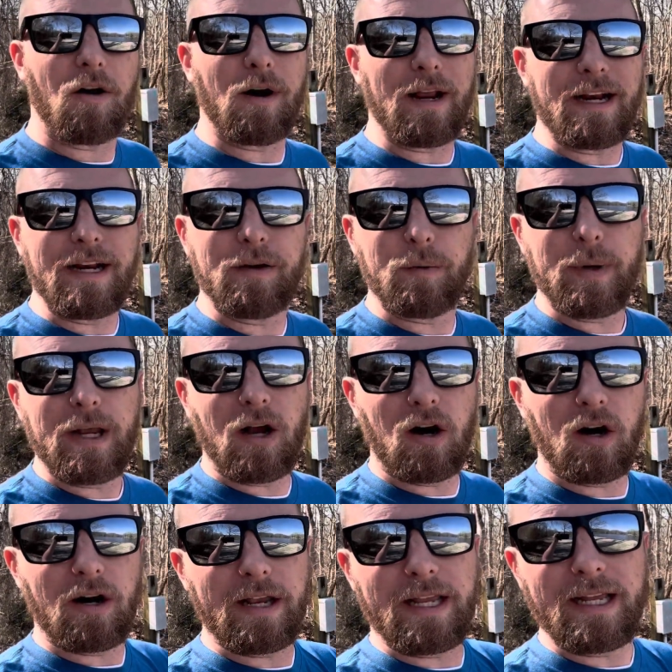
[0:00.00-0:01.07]
right, here we
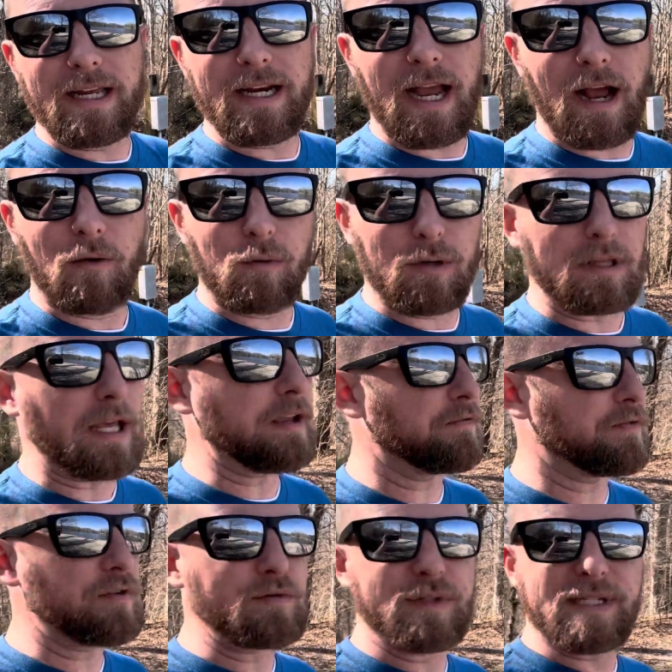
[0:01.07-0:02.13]
are in our
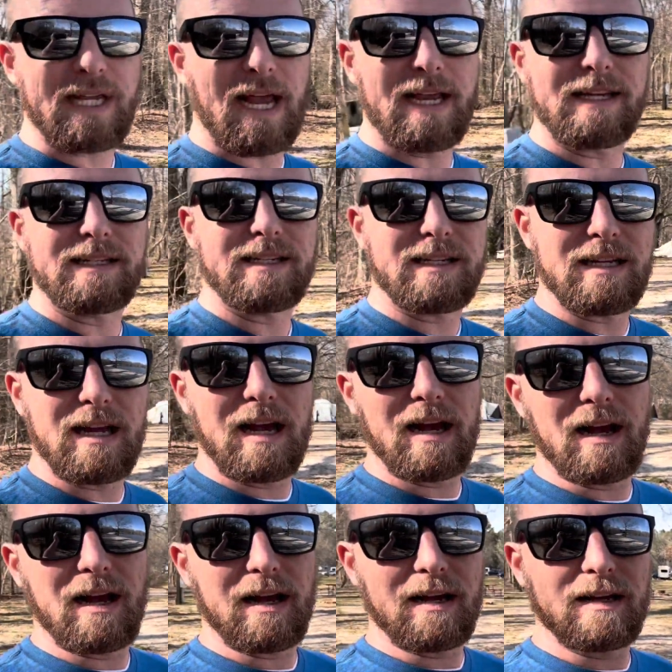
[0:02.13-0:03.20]
Lakeview sites.
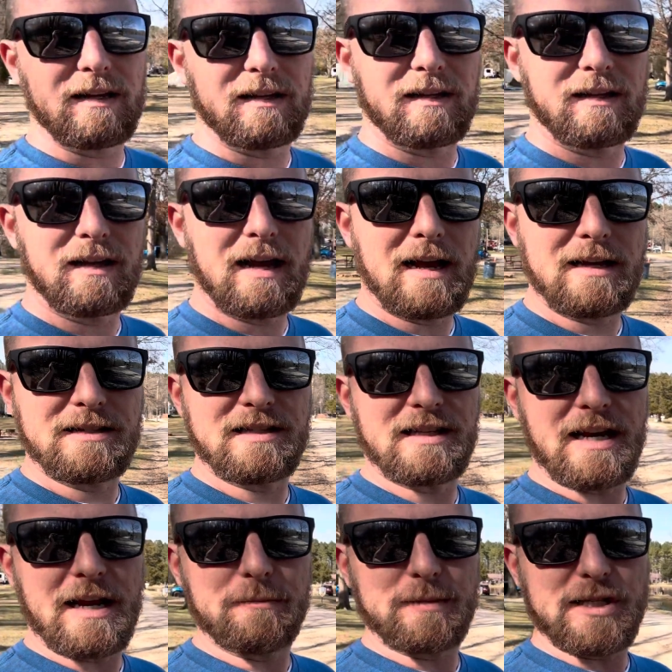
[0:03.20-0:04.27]
As the
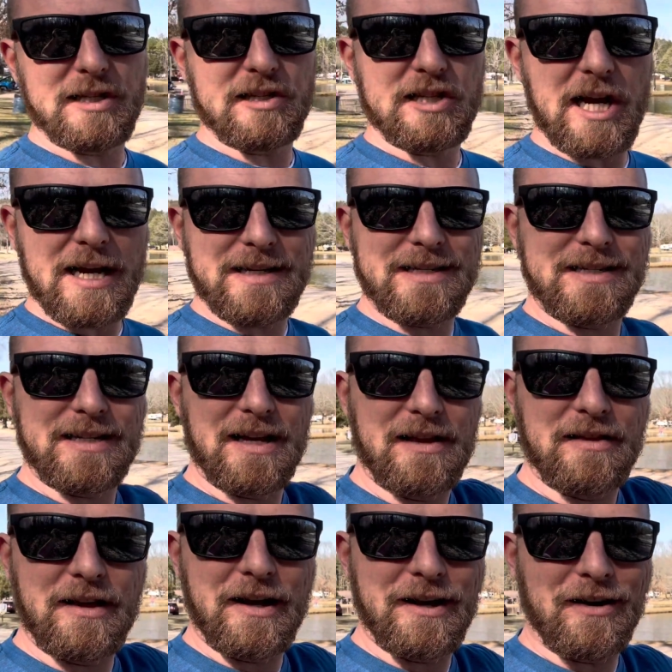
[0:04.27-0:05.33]
name suggests,
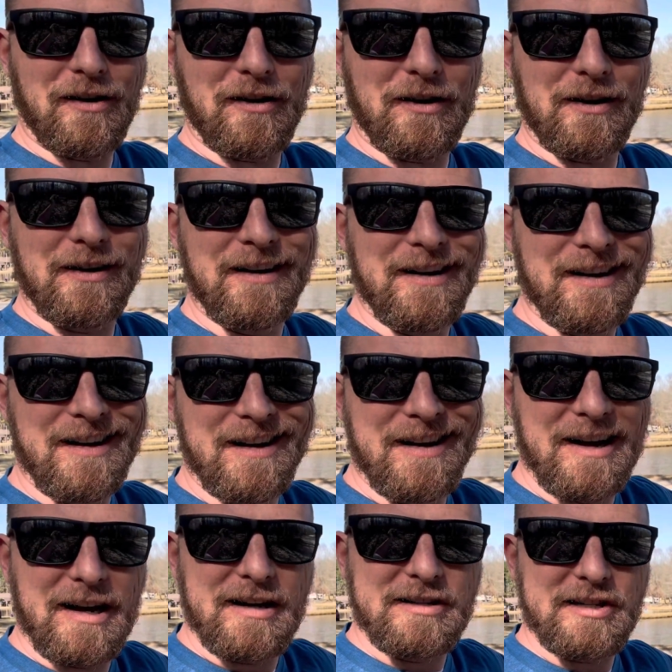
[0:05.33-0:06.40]
they are
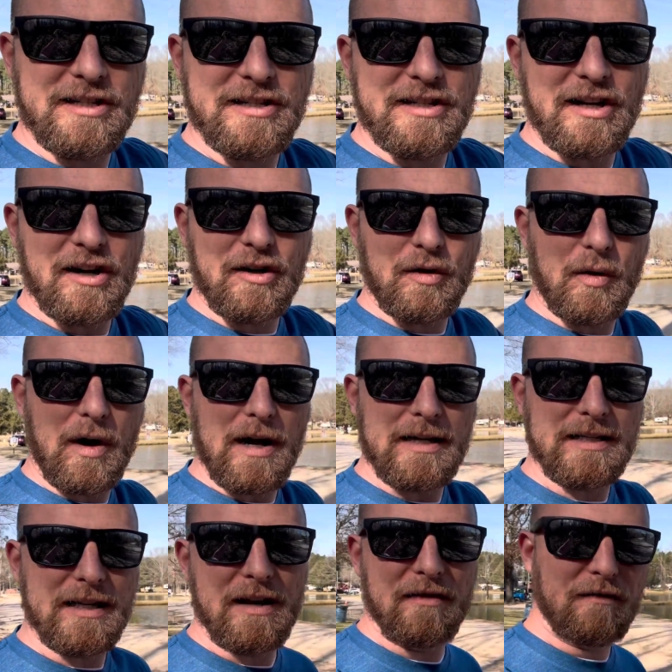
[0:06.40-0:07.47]
just
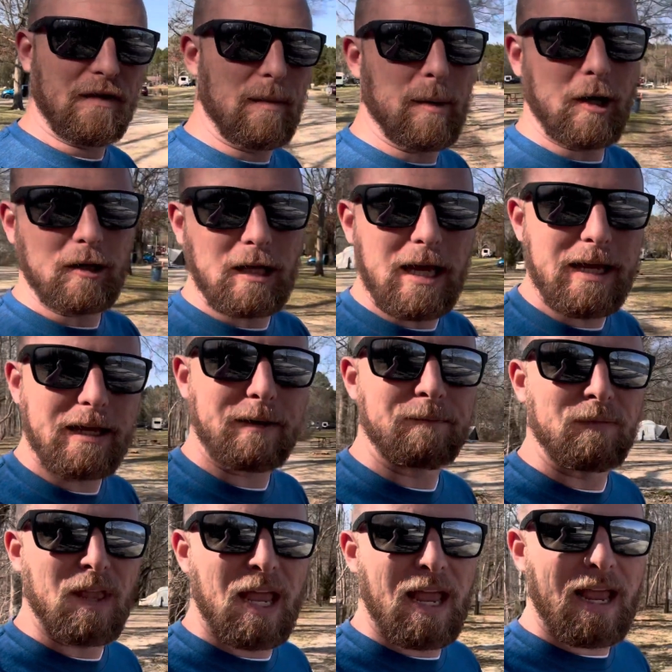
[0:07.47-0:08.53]
across from our lake,
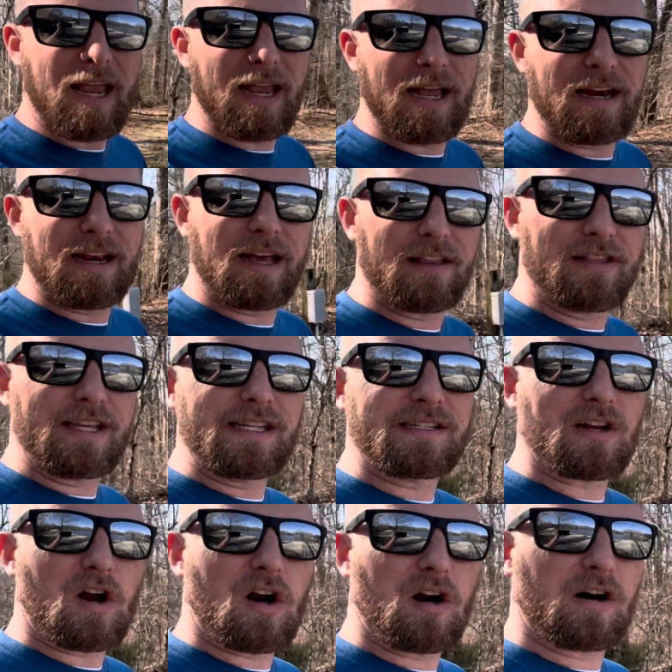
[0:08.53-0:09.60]
and these
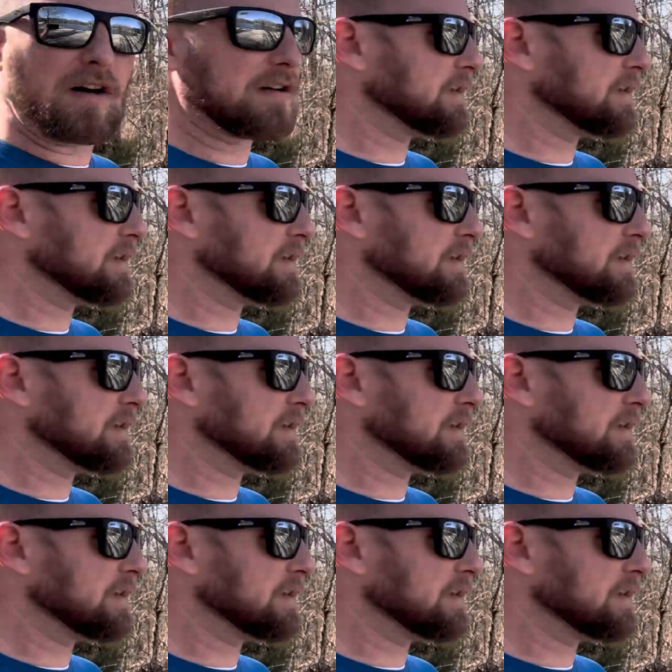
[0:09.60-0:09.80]
are